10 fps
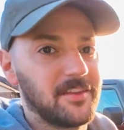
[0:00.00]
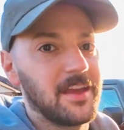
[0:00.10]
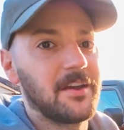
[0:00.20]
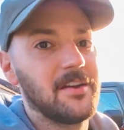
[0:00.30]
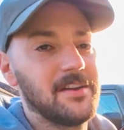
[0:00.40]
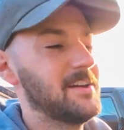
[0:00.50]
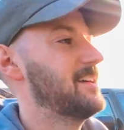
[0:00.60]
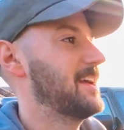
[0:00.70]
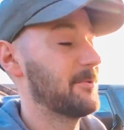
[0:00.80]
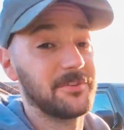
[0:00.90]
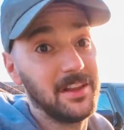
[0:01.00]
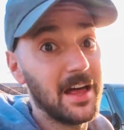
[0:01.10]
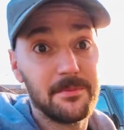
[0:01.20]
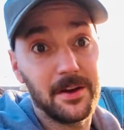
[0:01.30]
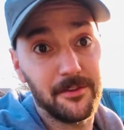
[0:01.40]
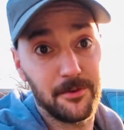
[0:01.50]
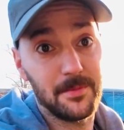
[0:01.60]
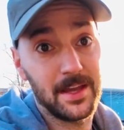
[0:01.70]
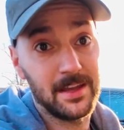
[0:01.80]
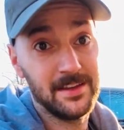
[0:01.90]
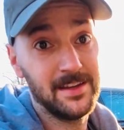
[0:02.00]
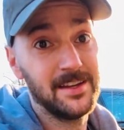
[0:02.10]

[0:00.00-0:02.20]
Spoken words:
thing, it was a lot of money for me.